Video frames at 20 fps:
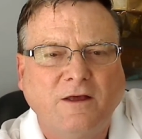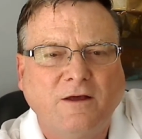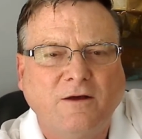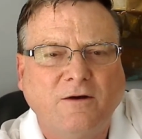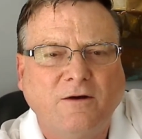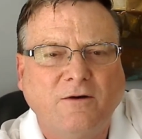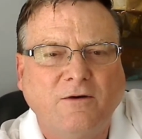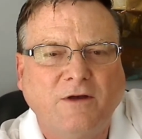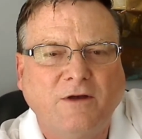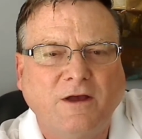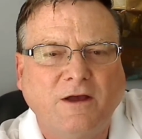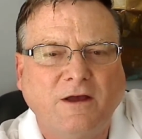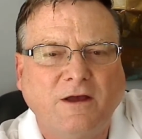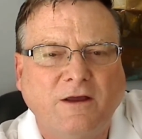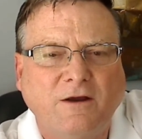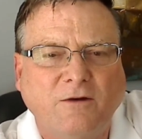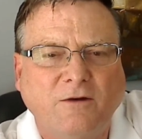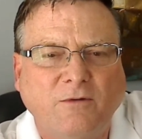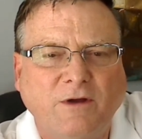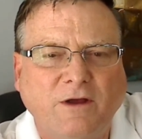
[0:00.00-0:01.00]
Okay,
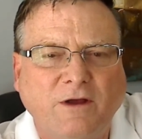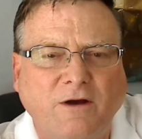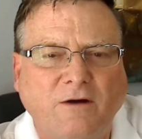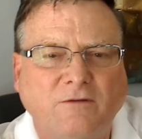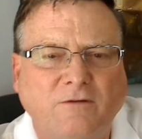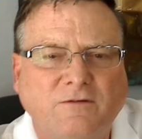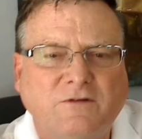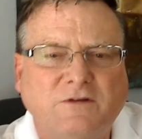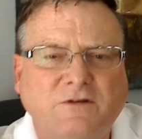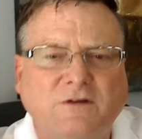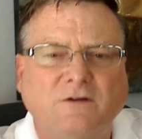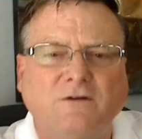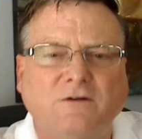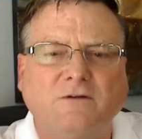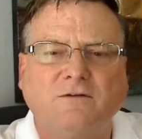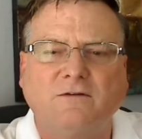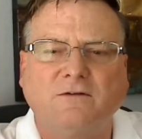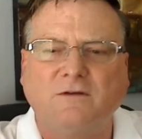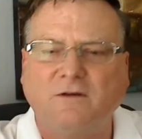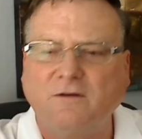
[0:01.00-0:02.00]
here we go.
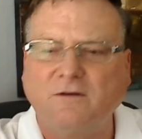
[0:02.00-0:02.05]
Cheers.